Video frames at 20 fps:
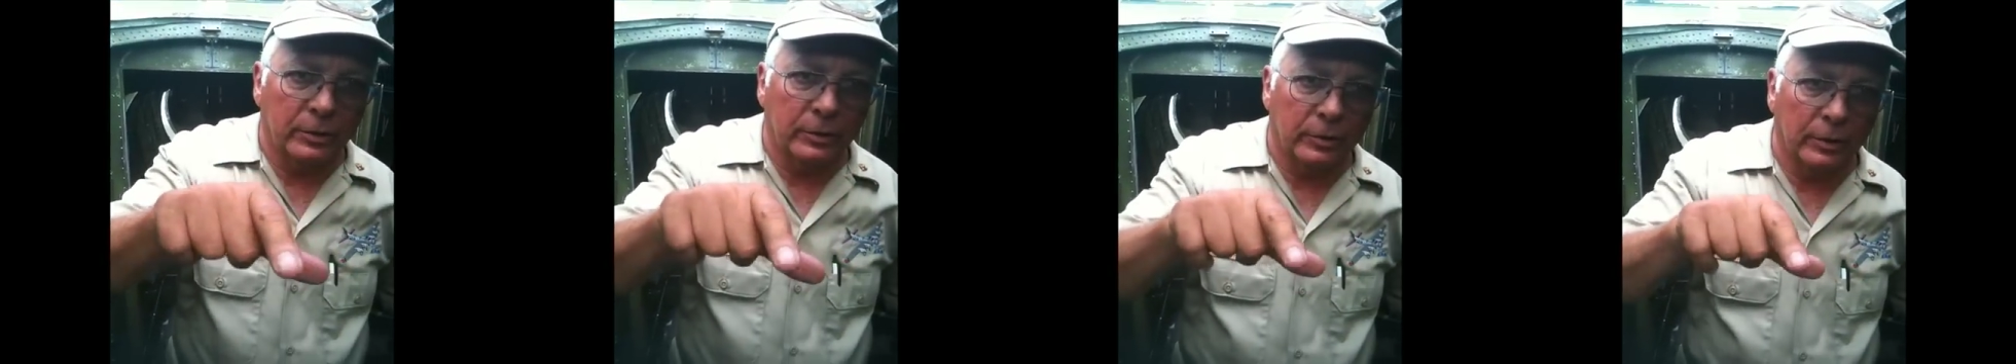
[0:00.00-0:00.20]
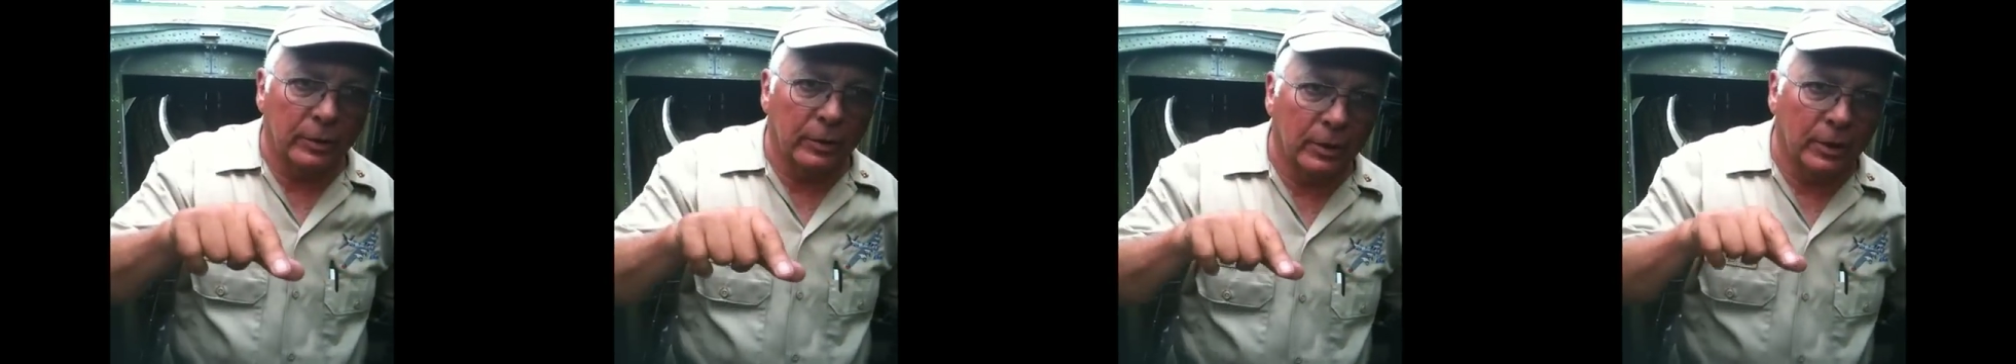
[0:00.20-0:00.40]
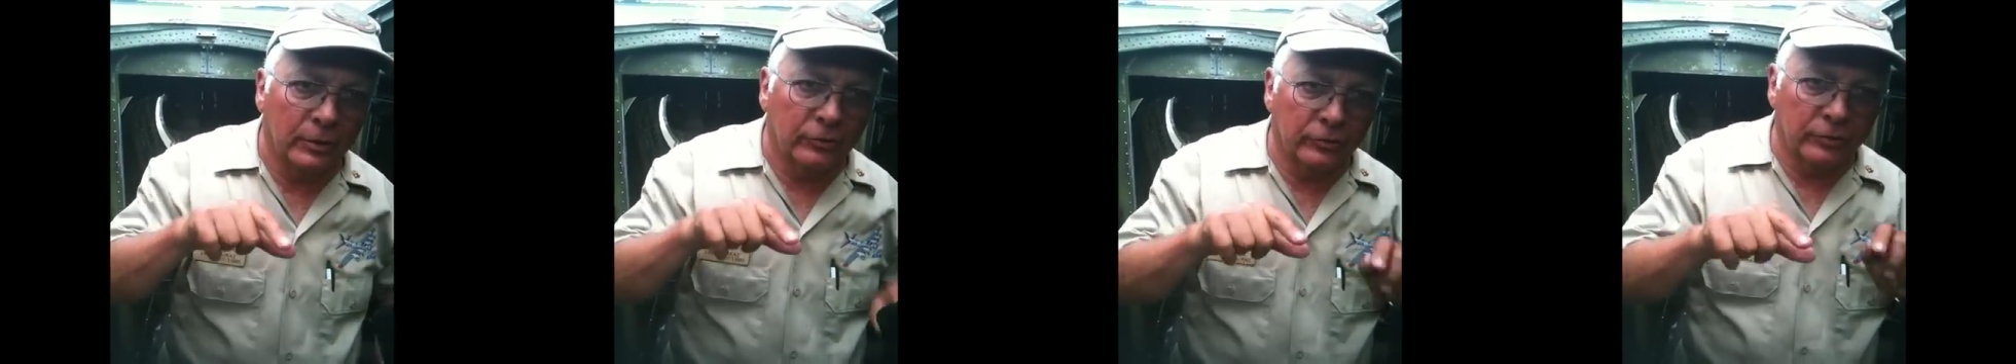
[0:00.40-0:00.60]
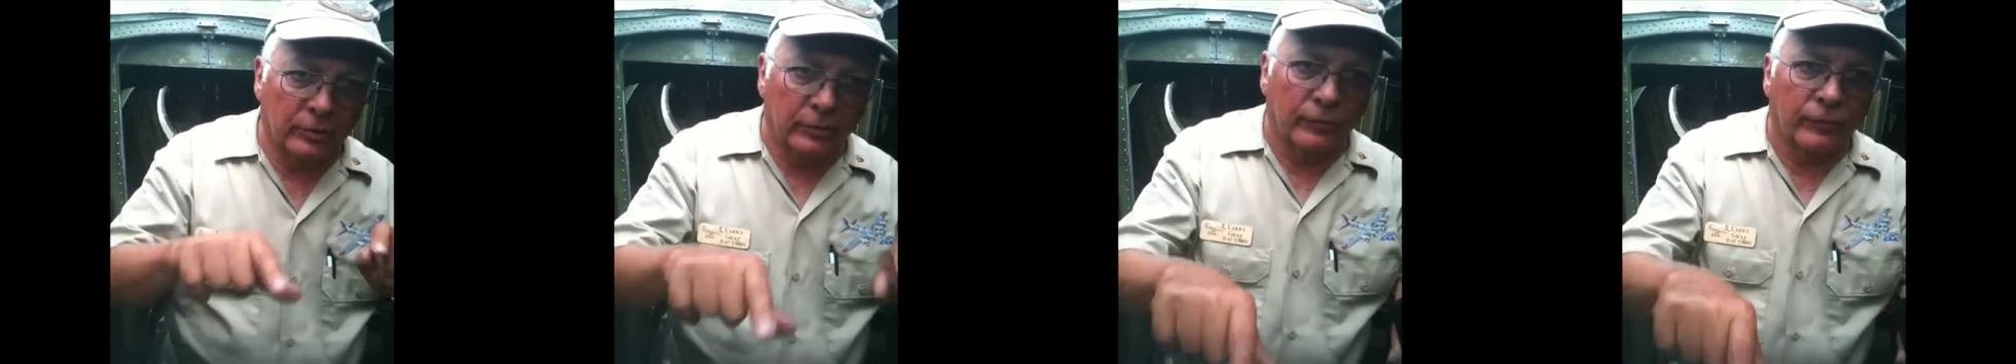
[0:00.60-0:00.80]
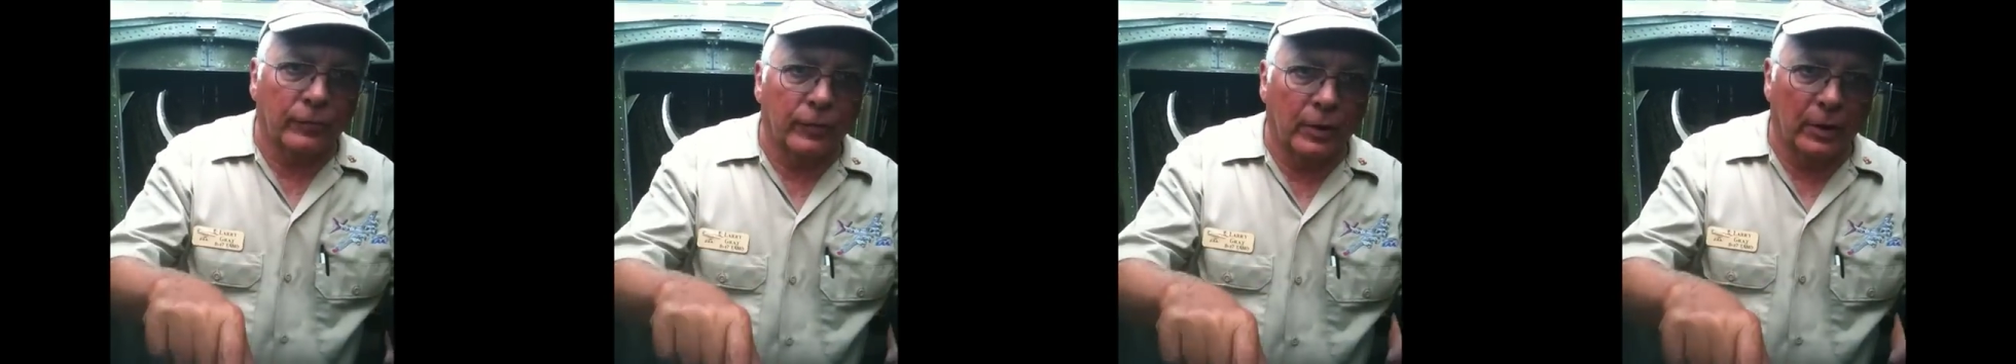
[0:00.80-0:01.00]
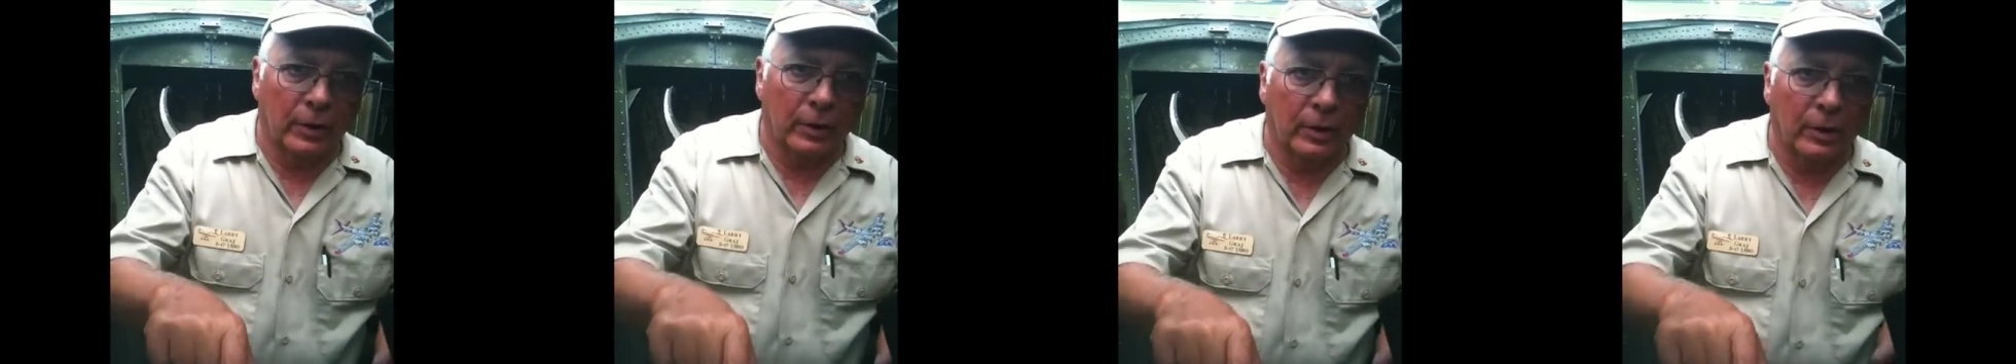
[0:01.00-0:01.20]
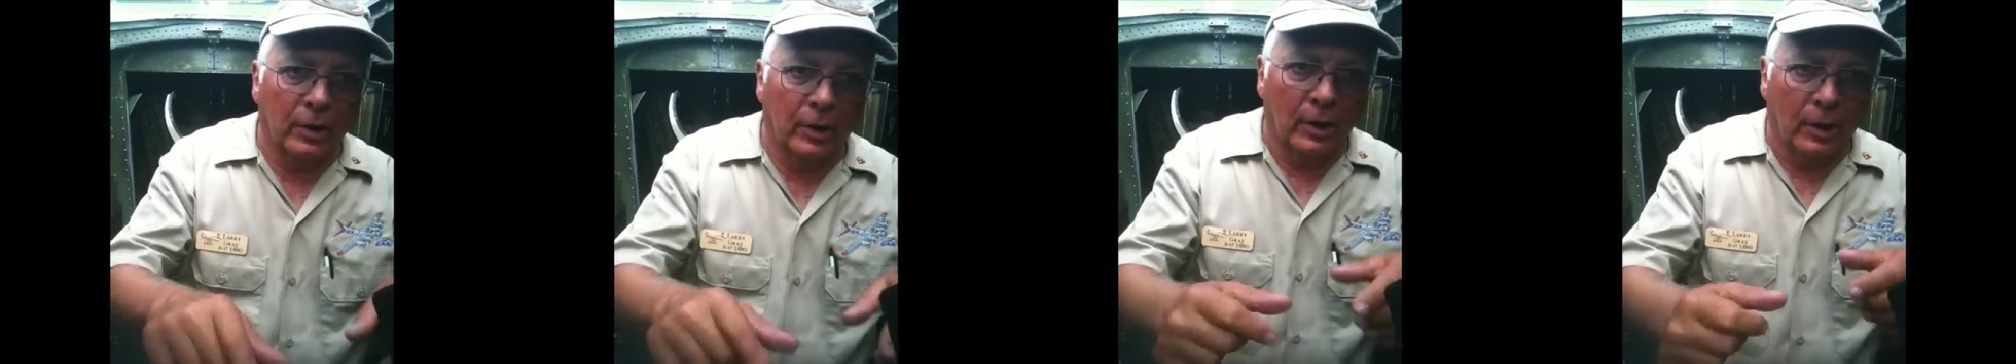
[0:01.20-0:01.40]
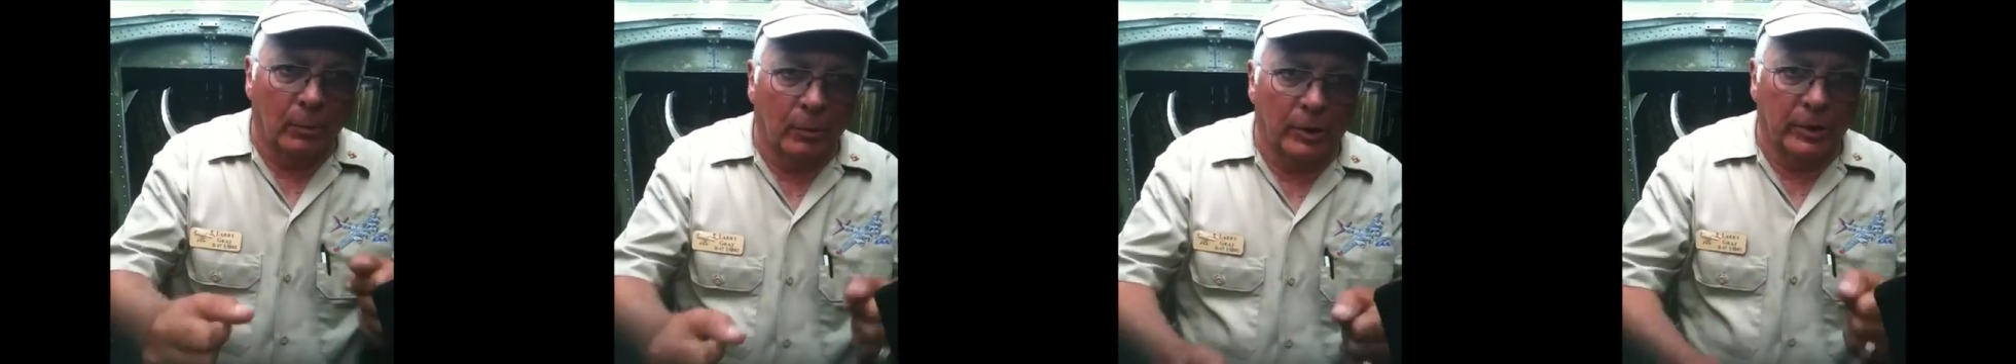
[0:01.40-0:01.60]
the guns in the front
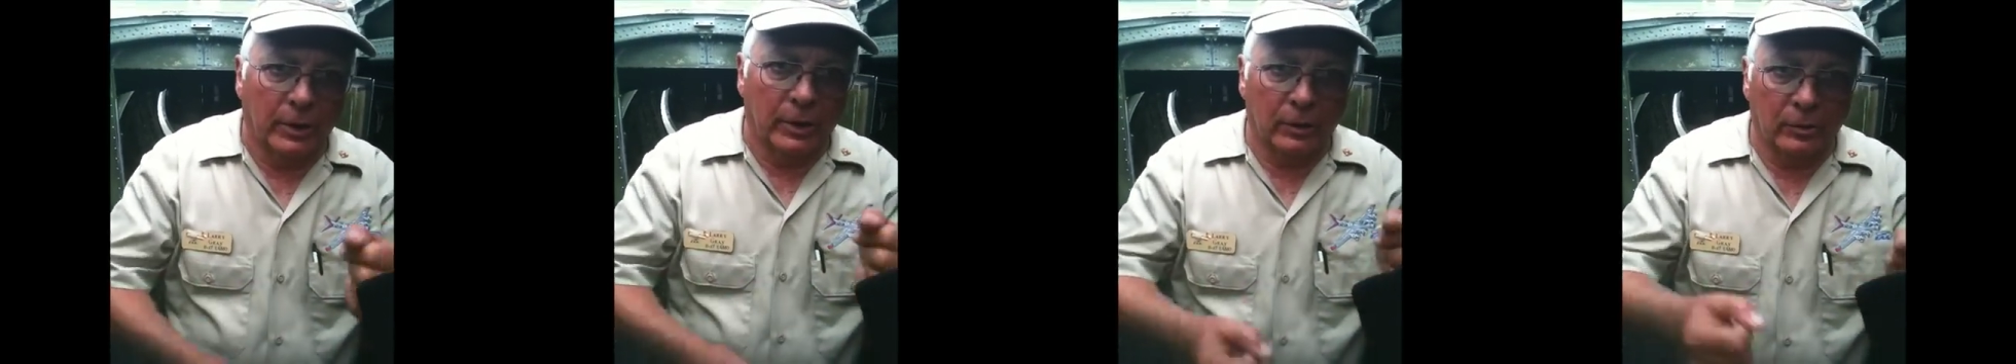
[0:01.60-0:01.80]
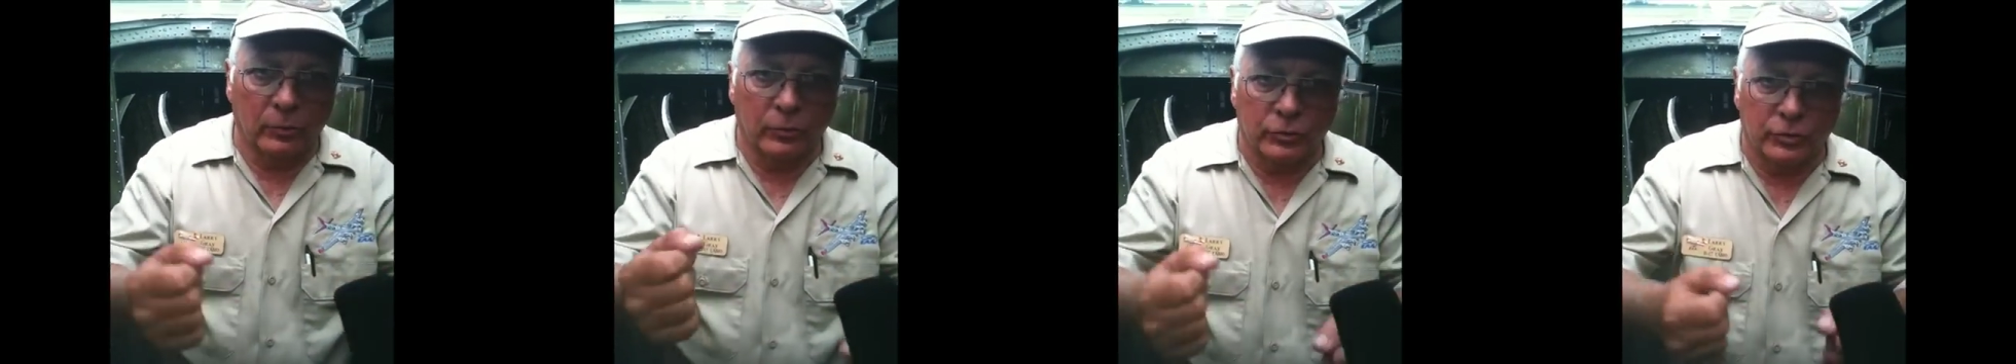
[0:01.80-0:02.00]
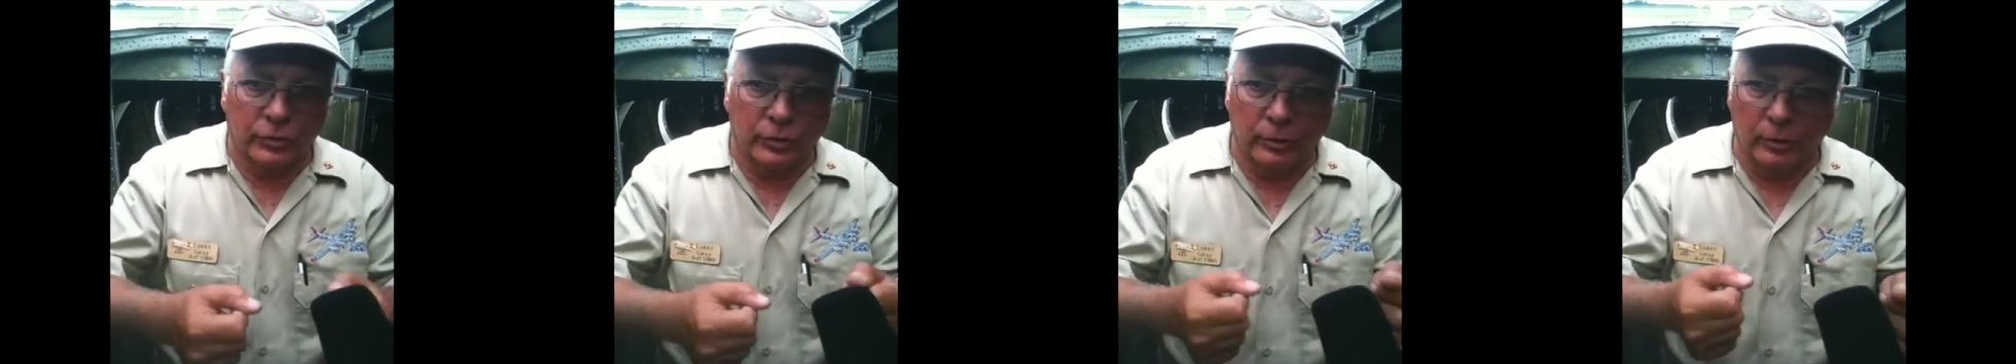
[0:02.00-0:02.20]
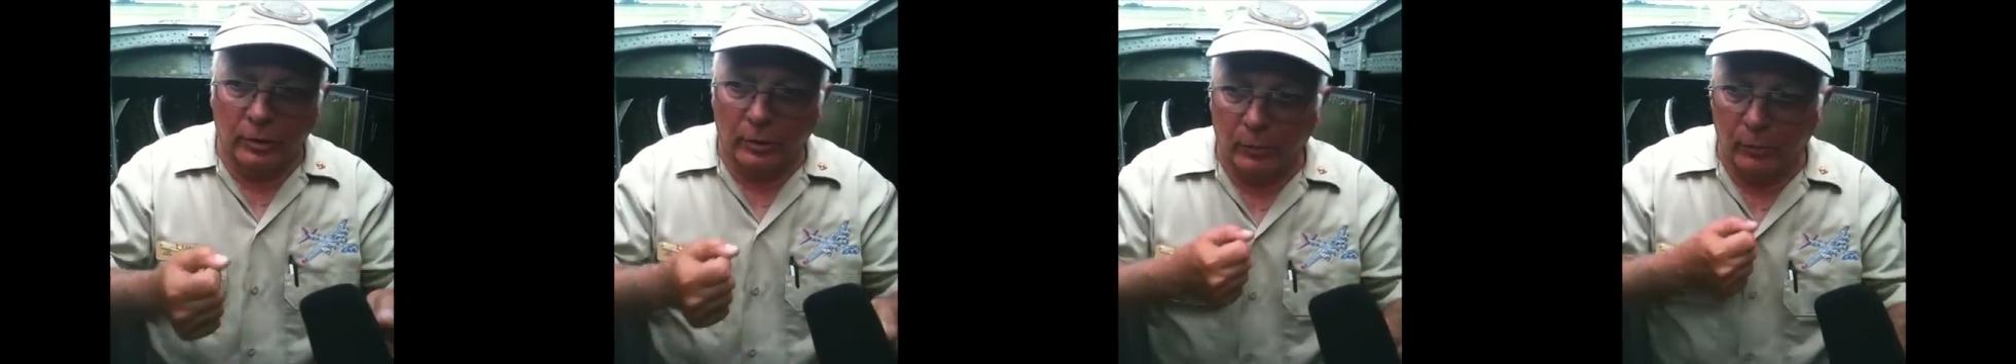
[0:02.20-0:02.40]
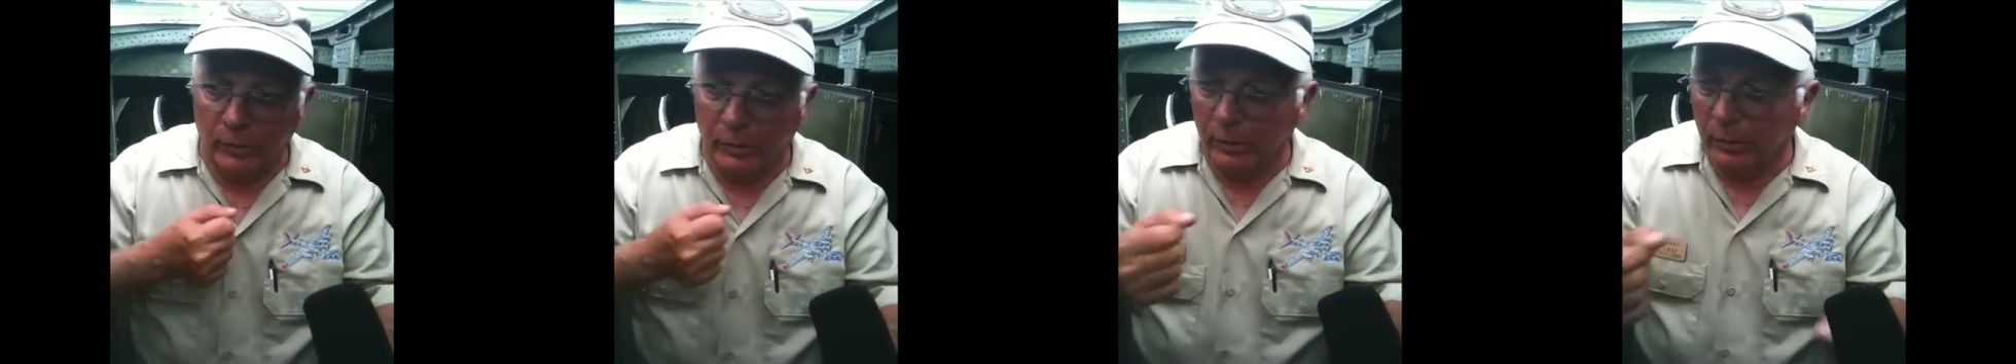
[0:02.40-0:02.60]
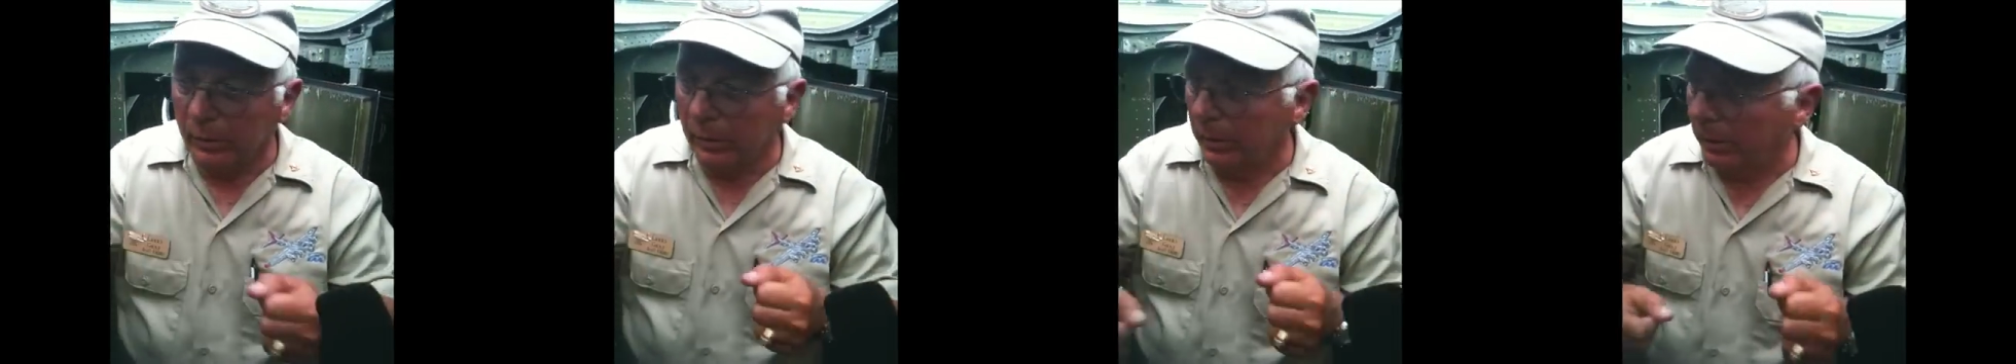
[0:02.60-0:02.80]
of that little steering wheel.